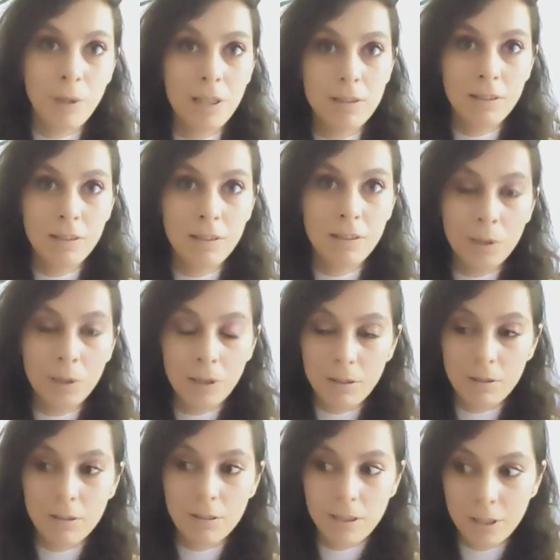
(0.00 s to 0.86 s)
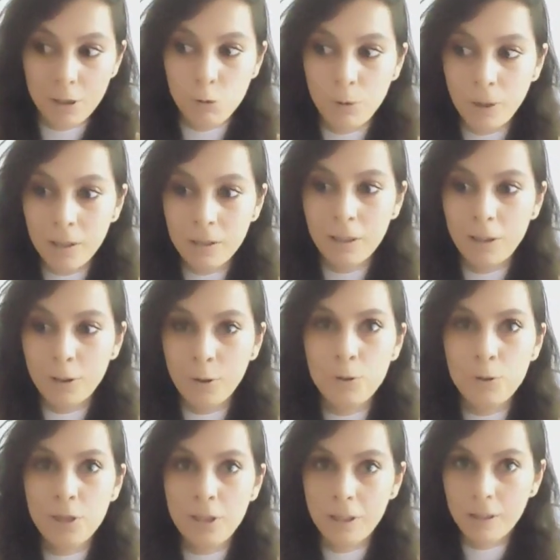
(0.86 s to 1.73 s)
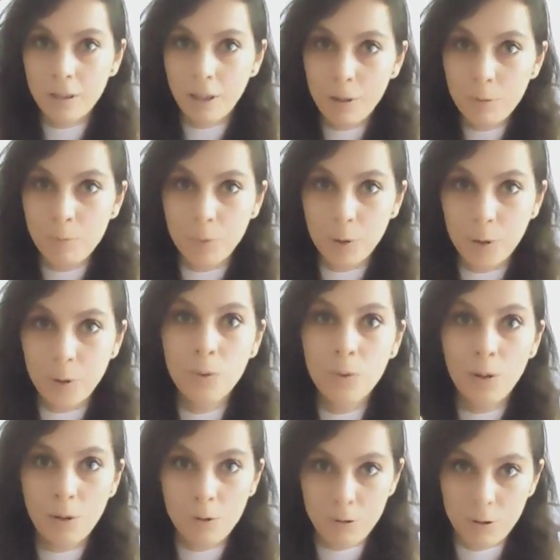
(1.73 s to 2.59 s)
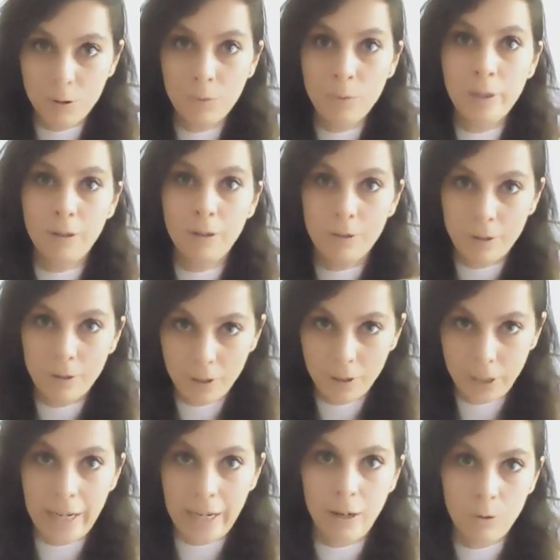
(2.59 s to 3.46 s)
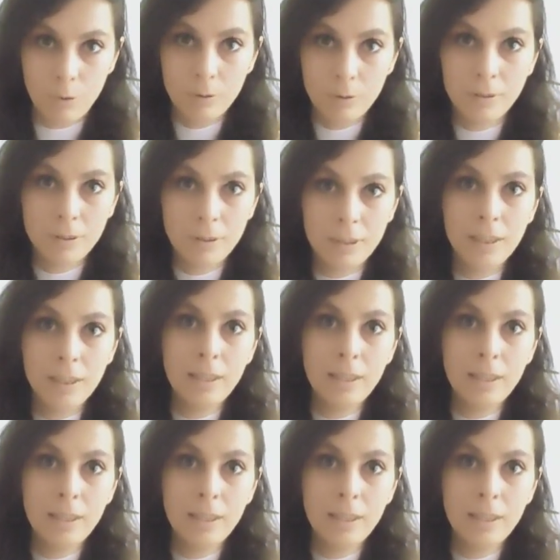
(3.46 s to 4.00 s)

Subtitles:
basically, because a sexuality coach can help you also when you're down.